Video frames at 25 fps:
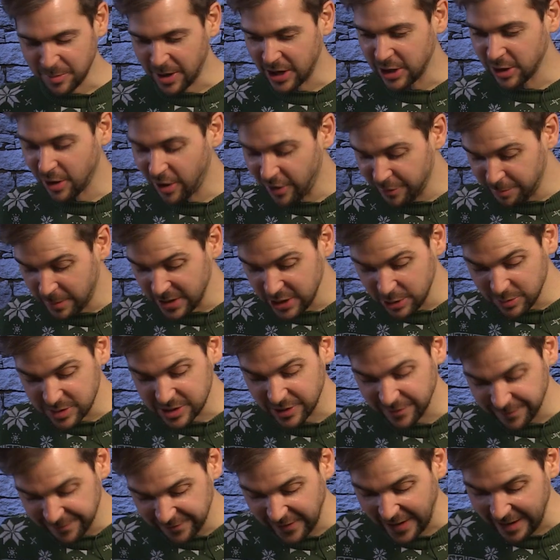a lot of my
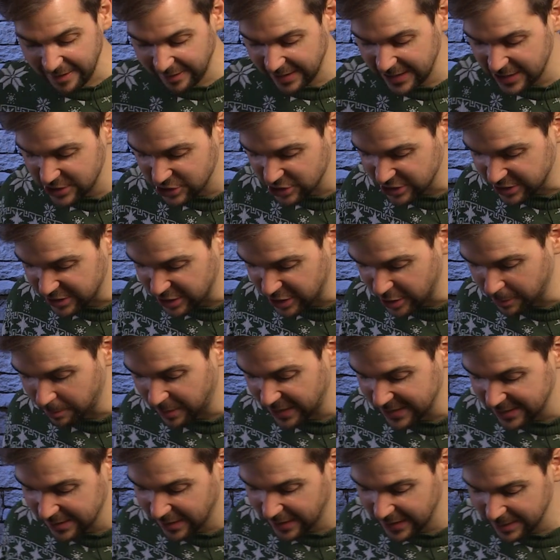units are very injured. You know,
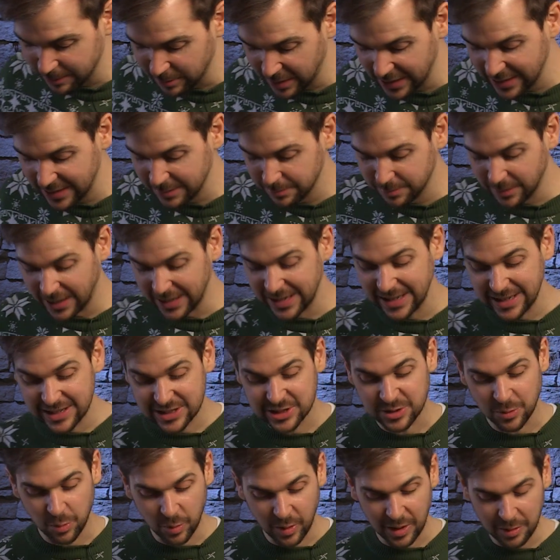my
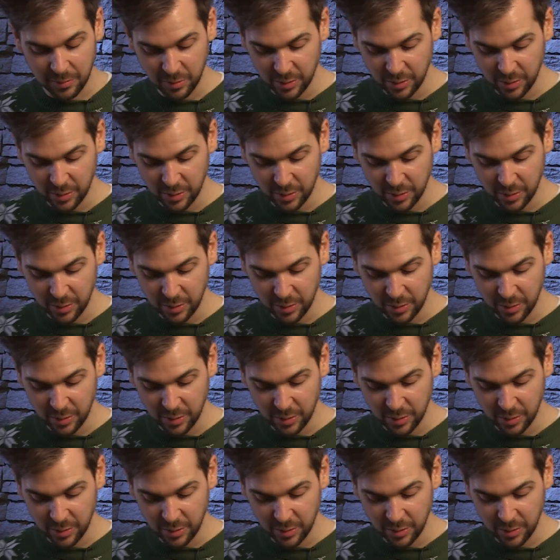leader's on 1